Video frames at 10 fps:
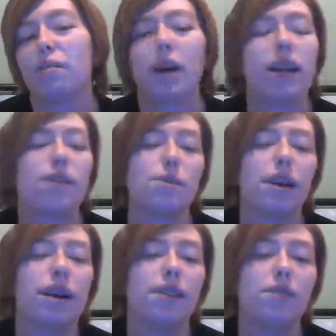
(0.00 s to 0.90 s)
might as
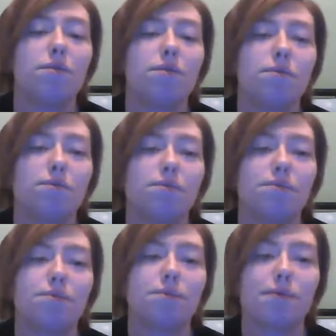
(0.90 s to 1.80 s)
well.
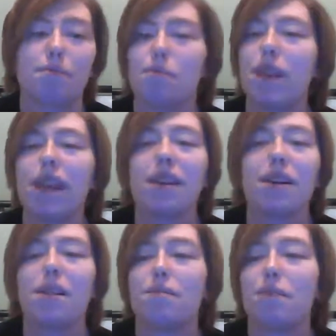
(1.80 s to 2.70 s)
Me and
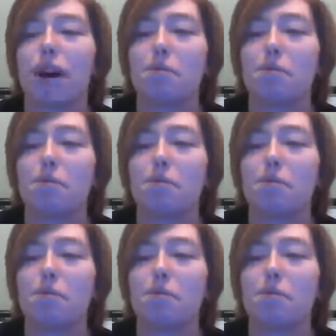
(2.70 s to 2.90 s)
my